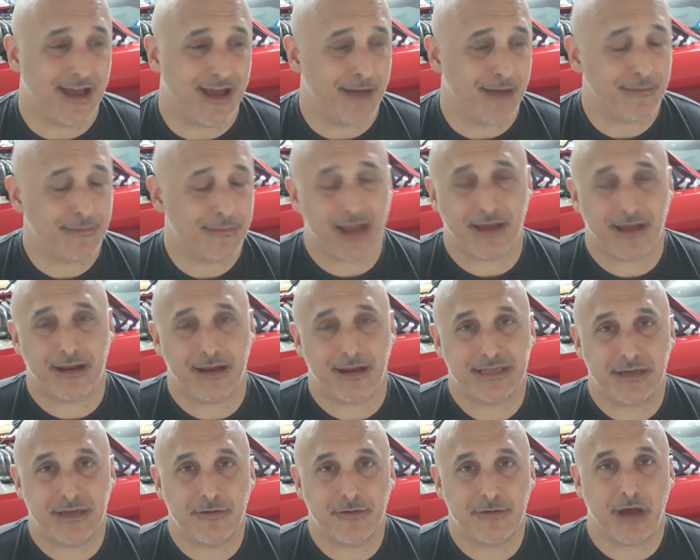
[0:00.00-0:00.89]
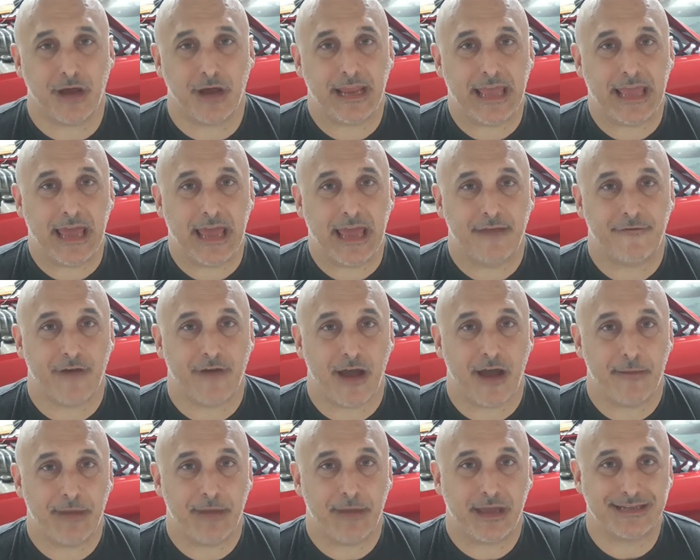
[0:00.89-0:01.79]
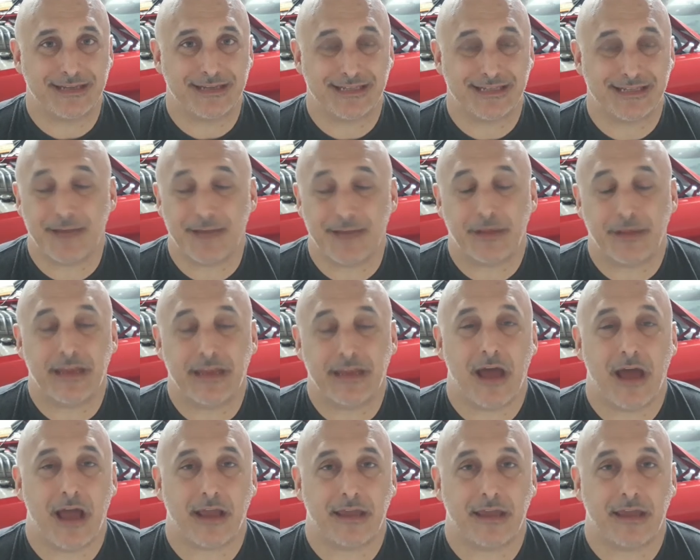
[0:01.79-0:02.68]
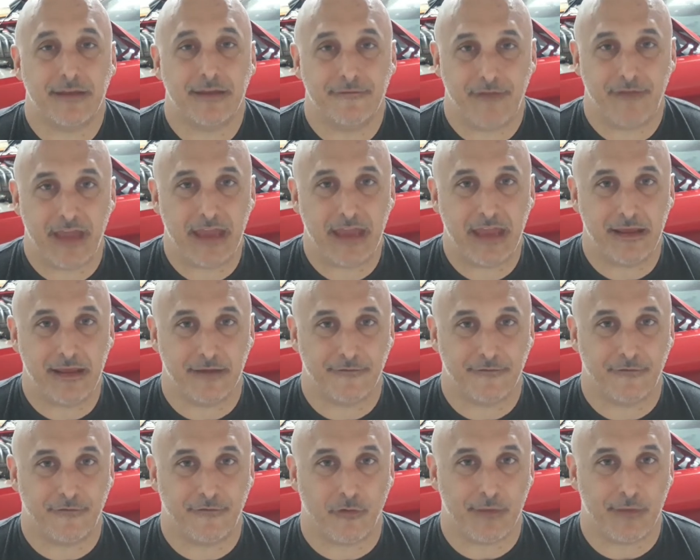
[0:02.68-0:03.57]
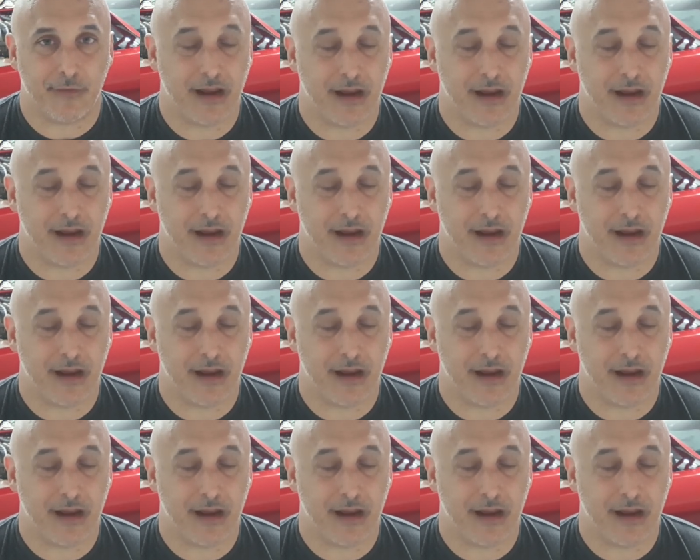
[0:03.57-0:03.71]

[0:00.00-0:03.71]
I'm not going to tune on E85 because it's simply not convenient for me,